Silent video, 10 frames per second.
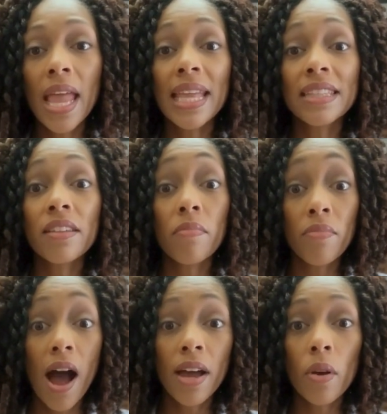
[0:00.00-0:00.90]
It's a
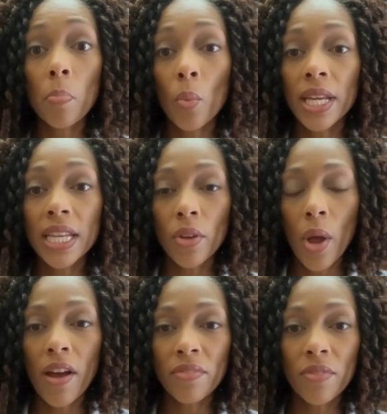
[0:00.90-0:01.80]
vital breeding
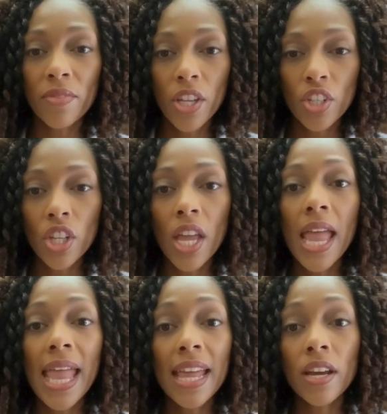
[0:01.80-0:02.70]
ground for fish,
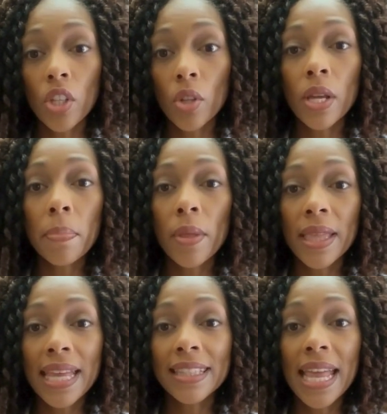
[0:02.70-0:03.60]
including
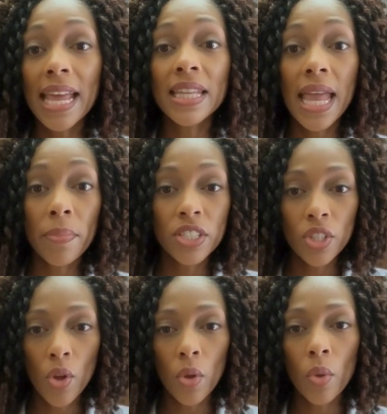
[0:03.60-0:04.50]
plaice and lemon
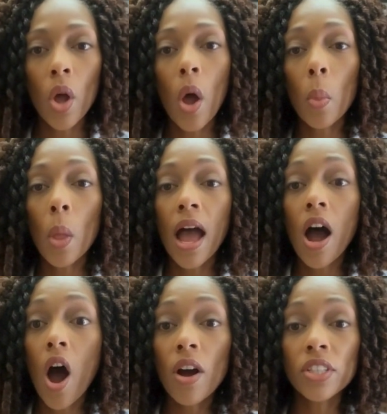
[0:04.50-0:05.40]
sole, while
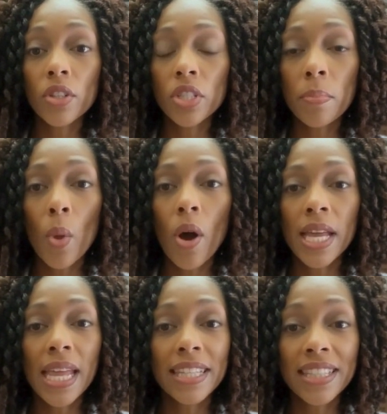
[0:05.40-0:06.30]
also supporting
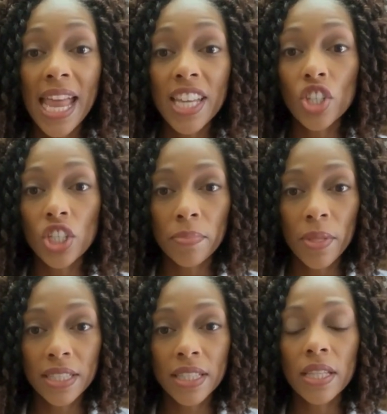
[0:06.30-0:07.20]
endangered
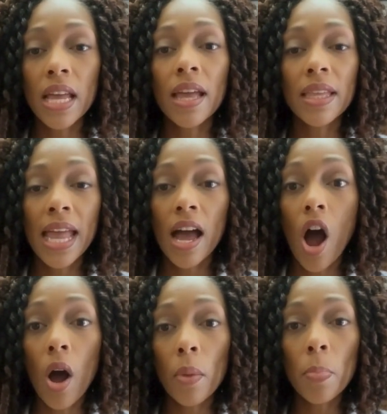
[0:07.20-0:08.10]
species like
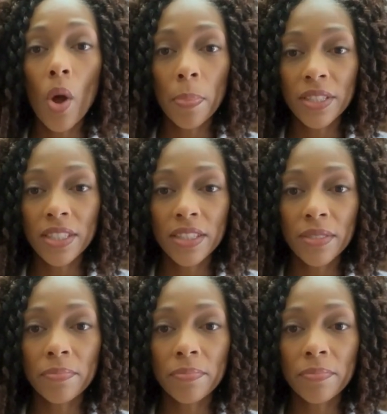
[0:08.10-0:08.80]
harbor porpoises.